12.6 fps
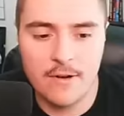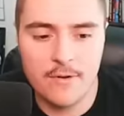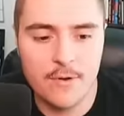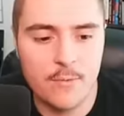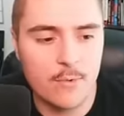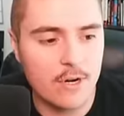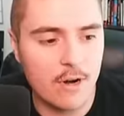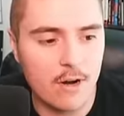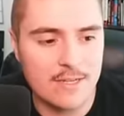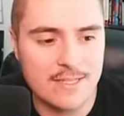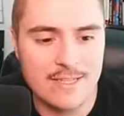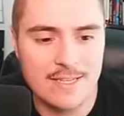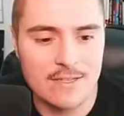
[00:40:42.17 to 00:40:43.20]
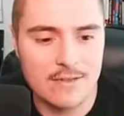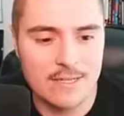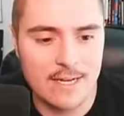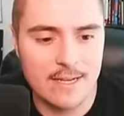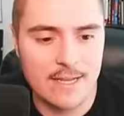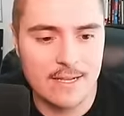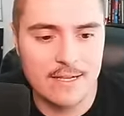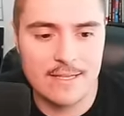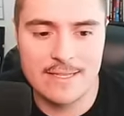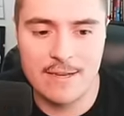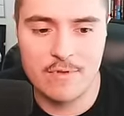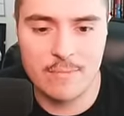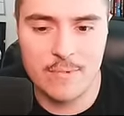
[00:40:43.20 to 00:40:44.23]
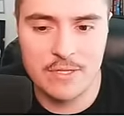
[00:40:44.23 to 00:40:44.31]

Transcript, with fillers: I don't know where our senior tight end is that we've